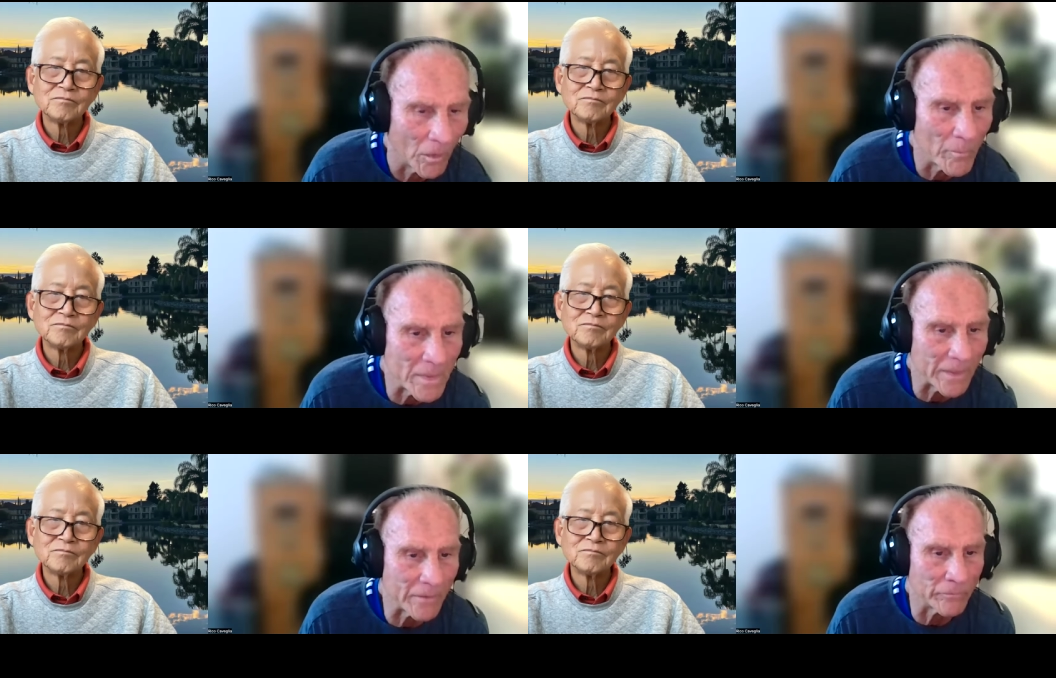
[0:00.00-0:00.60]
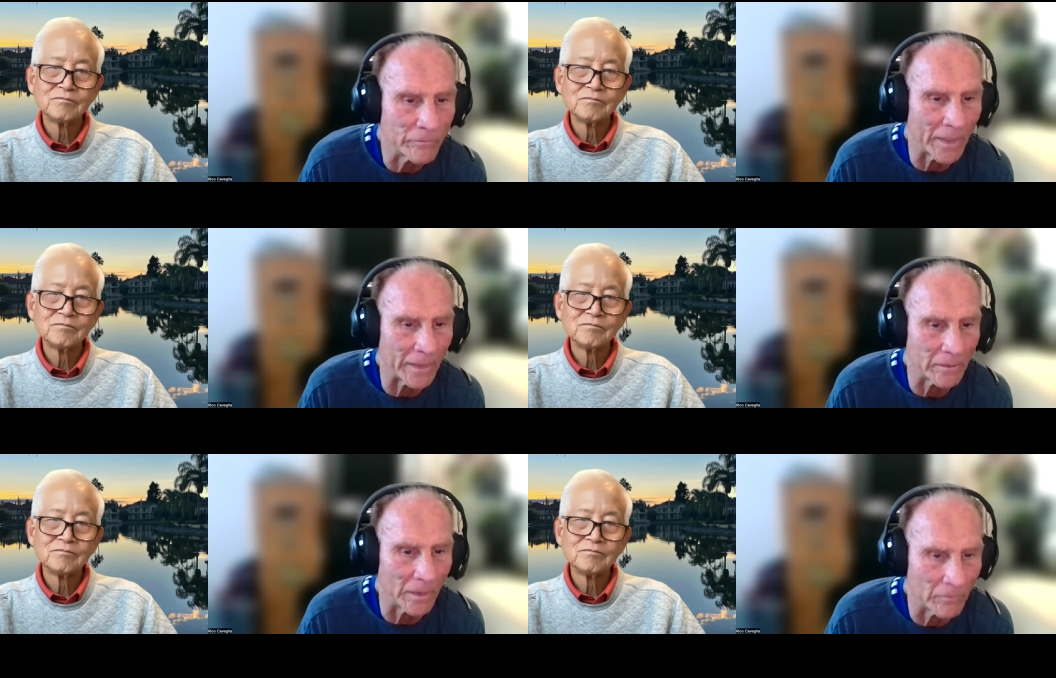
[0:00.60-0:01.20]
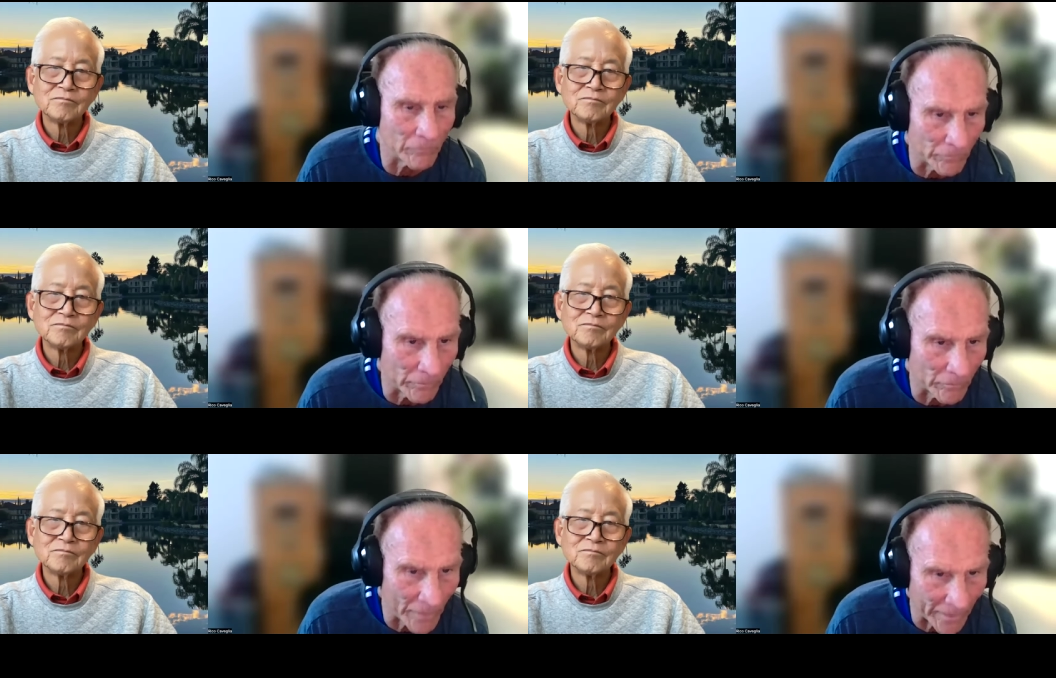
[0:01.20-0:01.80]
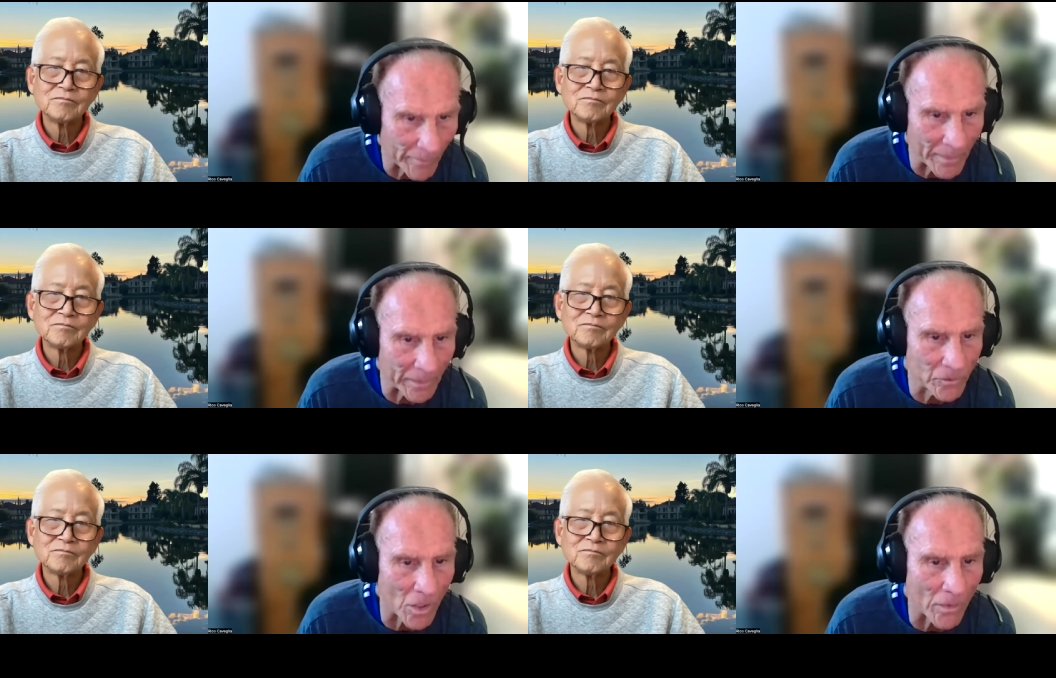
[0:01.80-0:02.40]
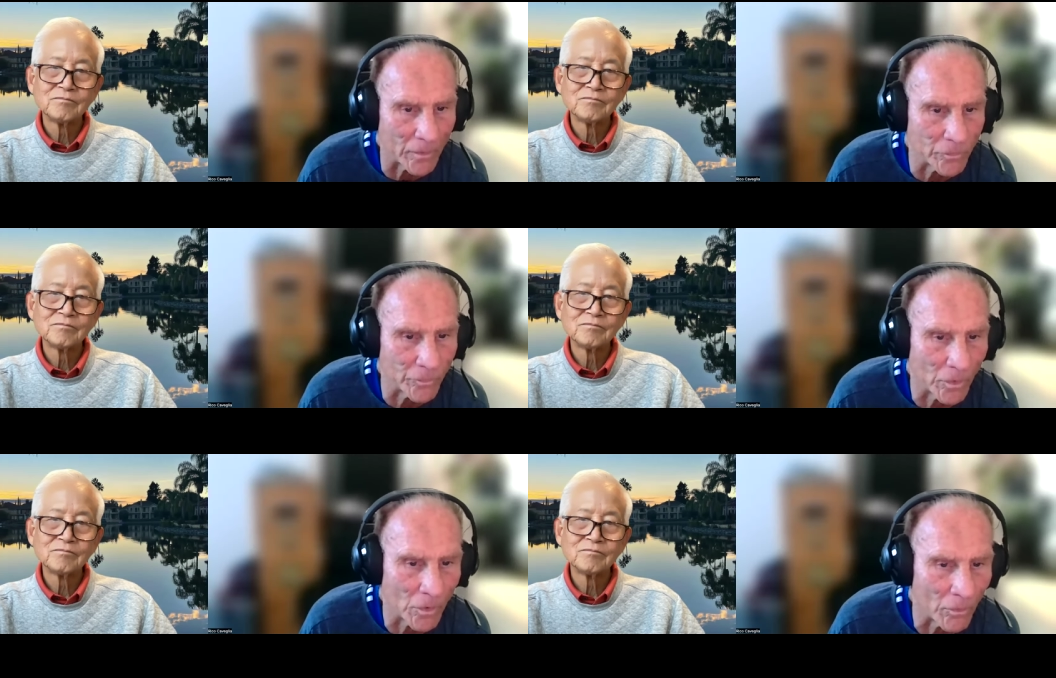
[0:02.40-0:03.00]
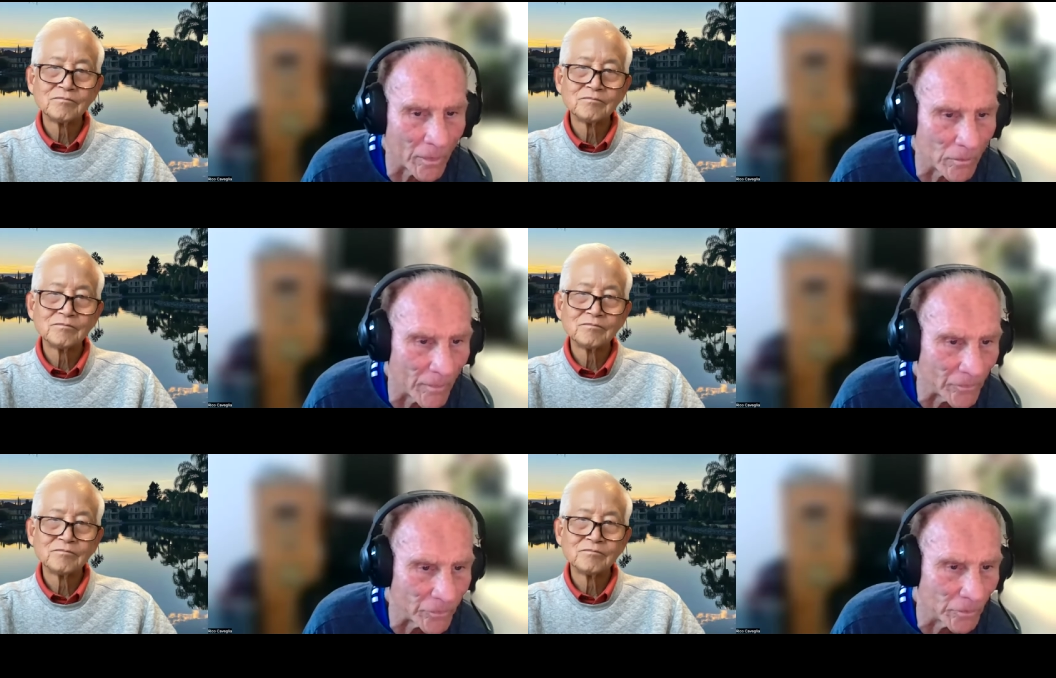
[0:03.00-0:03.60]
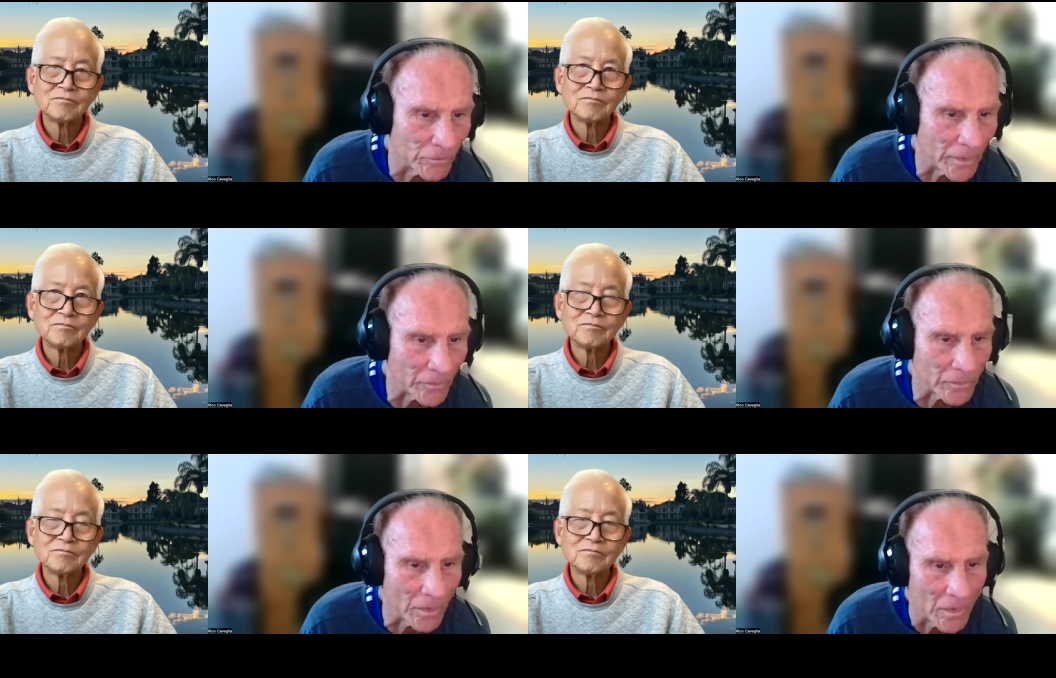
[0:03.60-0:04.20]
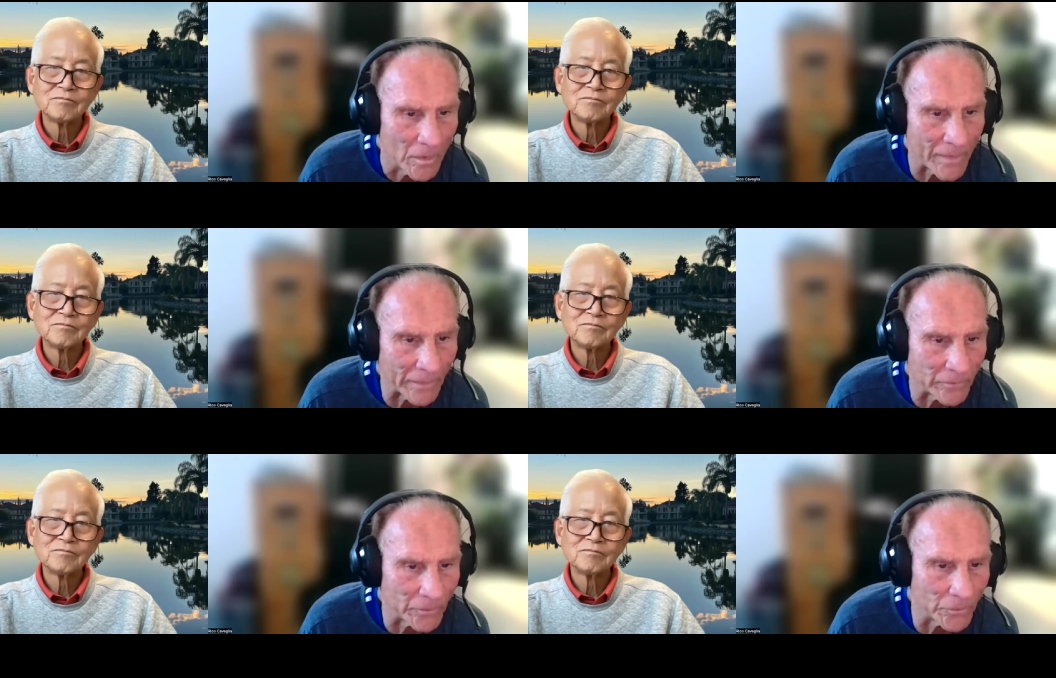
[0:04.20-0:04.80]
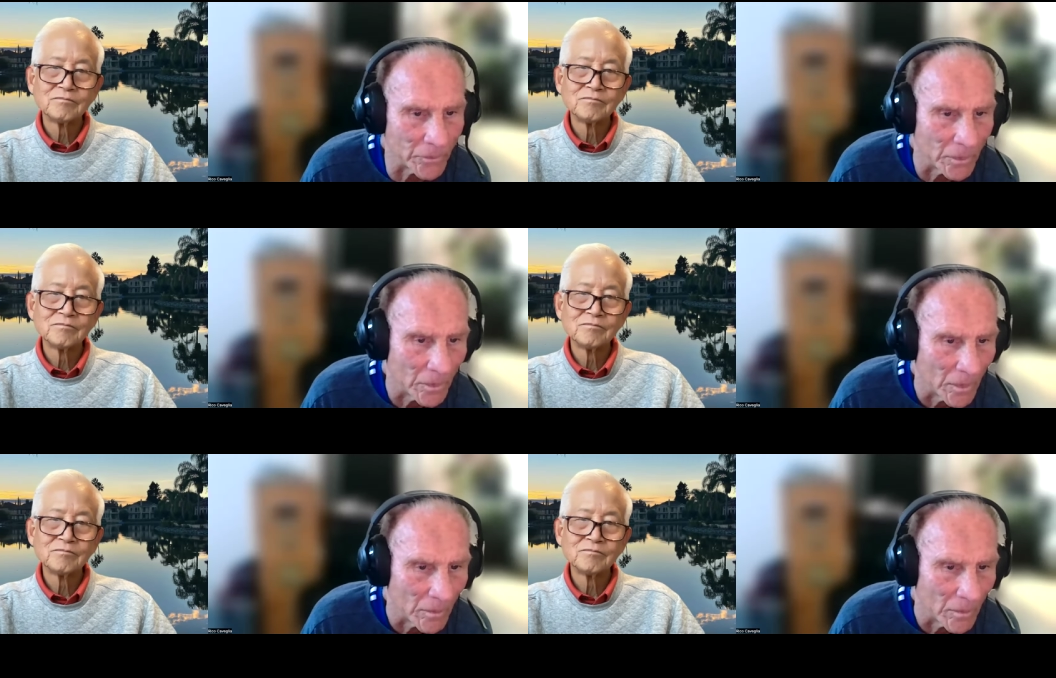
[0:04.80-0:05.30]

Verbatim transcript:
Speaker 1: are meeting recommended targets for cardiovascular risk factors